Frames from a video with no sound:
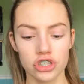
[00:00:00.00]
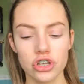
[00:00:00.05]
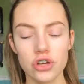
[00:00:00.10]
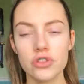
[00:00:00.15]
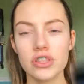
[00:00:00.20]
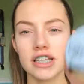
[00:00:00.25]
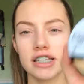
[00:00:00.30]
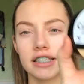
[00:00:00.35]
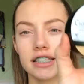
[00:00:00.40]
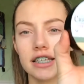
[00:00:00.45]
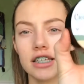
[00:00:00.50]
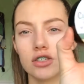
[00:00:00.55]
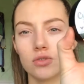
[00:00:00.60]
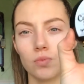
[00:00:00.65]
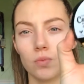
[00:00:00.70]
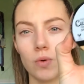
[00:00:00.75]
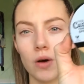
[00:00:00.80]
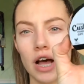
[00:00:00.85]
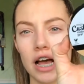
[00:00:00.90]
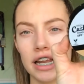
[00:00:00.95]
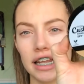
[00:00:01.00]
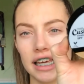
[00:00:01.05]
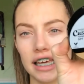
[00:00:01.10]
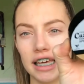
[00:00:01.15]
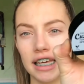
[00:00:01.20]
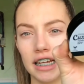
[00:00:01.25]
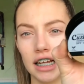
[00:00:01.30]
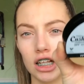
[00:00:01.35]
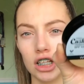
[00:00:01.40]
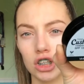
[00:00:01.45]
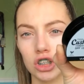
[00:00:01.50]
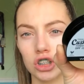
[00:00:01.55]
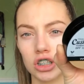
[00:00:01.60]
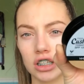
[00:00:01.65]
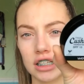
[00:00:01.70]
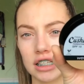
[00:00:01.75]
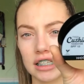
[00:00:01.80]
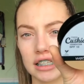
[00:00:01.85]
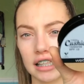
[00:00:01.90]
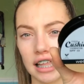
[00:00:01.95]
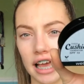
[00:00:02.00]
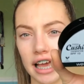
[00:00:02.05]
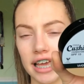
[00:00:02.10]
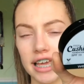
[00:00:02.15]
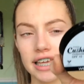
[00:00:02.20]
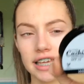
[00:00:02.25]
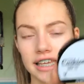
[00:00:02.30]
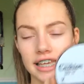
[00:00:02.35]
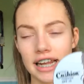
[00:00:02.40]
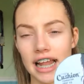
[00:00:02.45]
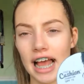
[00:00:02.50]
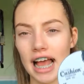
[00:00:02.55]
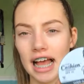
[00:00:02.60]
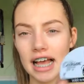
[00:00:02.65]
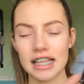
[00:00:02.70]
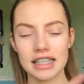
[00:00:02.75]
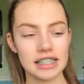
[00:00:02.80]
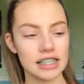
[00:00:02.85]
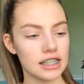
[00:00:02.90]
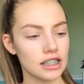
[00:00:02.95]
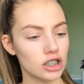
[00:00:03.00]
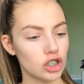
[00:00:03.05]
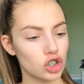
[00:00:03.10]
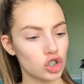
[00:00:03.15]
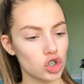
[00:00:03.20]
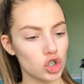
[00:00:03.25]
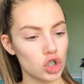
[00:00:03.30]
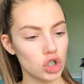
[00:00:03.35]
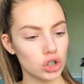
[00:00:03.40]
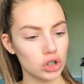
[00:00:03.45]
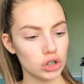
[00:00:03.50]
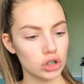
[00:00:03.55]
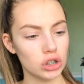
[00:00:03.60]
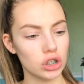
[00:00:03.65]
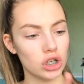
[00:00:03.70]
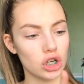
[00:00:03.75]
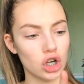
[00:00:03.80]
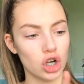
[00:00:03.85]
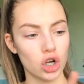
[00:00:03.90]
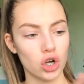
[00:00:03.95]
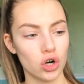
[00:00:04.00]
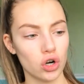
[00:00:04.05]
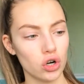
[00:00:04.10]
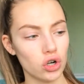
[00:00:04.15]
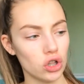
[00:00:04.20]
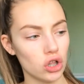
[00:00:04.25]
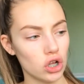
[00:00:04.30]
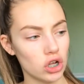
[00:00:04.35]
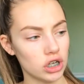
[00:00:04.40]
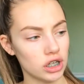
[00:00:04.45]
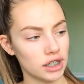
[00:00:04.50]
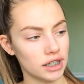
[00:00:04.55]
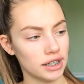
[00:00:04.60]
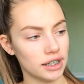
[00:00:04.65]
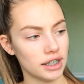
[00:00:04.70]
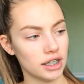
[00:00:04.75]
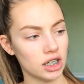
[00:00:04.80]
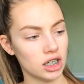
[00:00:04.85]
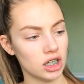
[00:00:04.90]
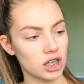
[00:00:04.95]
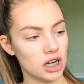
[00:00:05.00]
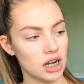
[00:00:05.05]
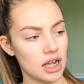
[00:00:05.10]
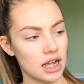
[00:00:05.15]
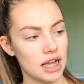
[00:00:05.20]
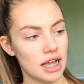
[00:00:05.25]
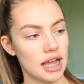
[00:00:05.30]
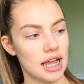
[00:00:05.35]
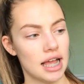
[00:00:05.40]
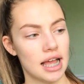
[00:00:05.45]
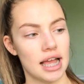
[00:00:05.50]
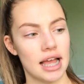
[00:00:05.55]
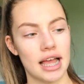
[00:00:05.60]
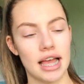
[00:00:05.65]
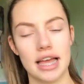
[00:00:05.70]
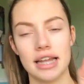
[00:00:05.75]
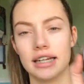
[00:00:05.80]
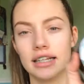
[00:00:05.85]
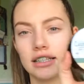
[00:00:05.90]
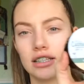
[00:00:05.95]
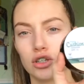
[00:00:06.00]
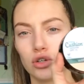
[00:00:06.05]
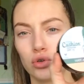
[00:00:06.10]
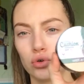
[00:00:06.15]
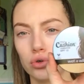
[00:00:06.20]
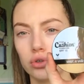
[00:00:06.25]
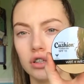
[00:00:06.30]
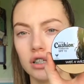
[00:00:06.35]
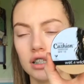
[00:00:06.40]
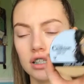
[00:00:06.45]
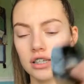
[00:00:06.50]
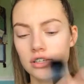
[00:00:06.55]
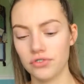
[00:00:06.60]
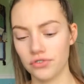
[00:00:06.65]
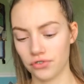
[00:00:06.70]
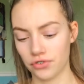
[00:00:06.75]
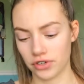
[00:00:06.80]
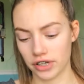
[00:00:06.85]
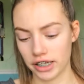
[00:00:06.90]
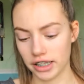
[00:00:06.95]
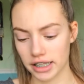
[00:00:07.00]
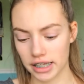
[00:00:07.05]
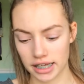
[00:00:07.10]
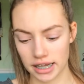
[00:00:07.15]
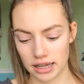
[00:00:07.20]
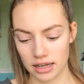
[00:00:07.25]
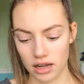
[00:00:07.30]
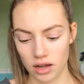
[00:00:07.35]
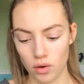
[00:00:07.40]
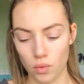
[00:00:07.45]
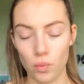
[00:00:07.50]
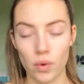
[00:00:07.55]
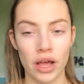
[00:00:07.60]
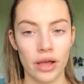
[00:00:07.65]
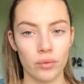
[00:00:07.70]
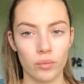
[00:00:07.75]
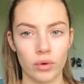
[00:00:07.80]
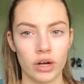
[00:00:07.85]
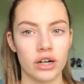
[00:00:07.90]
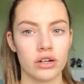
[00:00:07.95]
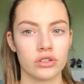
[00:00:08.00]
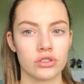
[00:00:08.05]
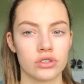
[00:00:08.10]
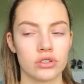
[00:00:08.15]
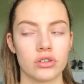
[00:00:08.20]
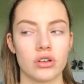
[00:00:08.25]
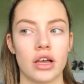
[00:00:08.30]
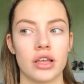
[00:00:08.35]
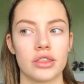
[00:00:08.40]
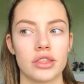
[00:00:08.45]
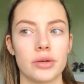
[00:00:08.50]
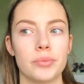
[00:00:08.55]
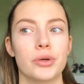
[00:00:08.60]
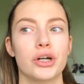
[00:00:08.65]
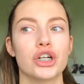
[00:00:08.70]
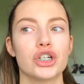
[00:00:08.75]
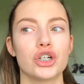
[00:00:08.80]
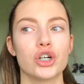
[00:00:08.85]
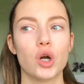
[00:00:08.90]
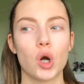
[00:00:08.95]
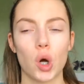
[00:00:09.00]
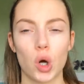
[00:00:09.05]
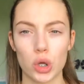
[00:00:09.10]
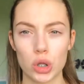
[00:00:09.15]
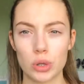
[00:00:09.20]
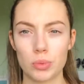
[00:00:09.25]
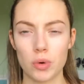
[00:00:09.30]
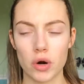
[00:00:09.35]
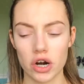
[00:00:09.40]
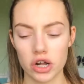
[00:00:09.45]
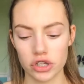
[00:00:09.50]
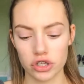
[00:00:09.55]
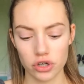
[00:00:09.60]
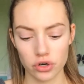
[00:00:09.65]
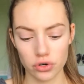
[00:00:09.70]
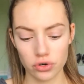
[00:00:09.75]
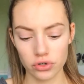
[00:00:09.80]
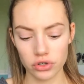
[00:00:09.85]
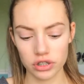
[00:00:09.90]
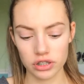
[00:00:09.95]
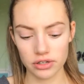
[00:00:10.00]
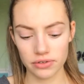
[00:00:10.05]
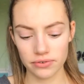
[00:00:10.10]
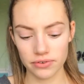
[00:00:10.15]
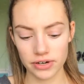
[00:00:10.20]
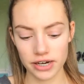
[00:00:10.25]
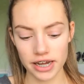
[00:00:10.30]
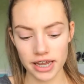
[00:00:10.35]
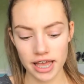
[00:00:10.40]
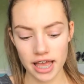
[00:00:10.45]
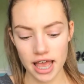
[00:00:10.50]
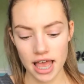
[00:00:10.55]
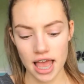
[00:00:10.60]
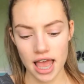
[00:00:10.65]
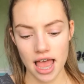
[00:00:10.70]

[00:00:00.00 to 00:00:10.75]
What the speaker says: So this is what it looks like. It has a little girl on here, and it's cruelty free, like Wet n Wild. I'm pretty sure all their products are cruelty free.